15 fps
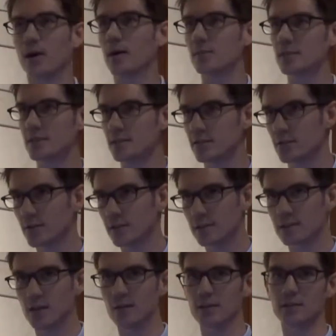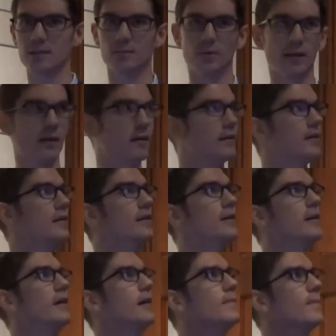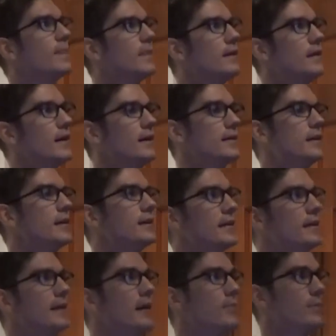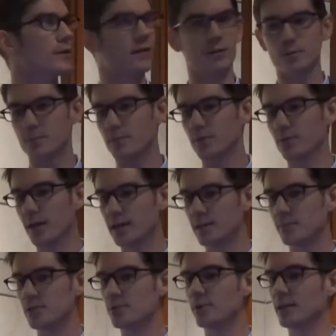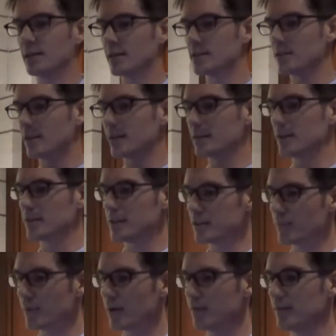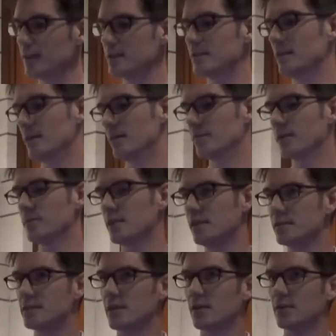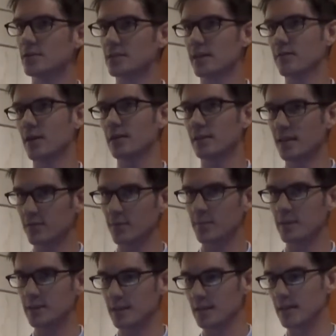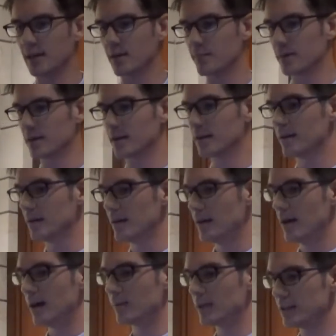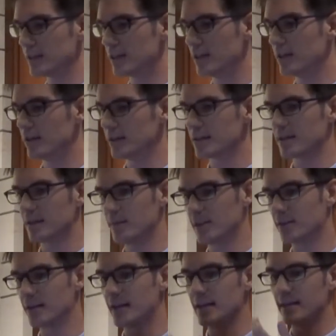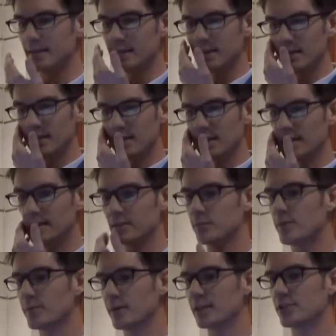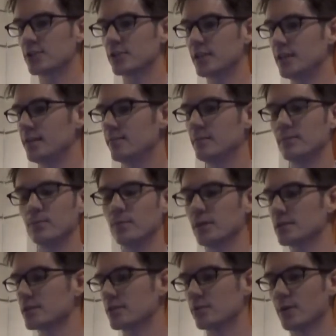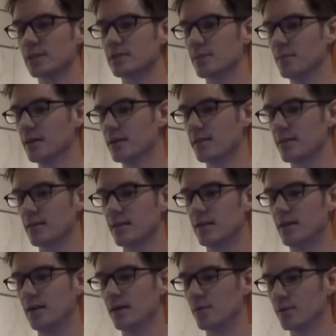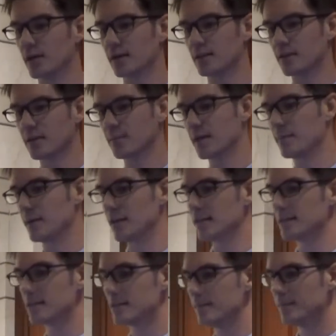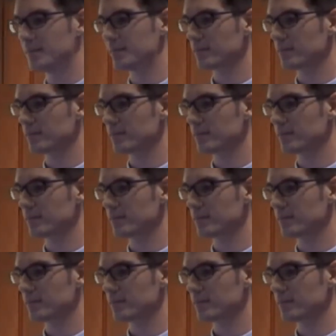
promise this story is going somewhere. An In-N-Out burger was put right in between, and I said, okay, this is perfect. I'm from the East Coast. I've hardly ever been to In-N-Out Burger. I'm going to go. It's going to be great. And it'll be my treat once or twice a month when I go get my meds.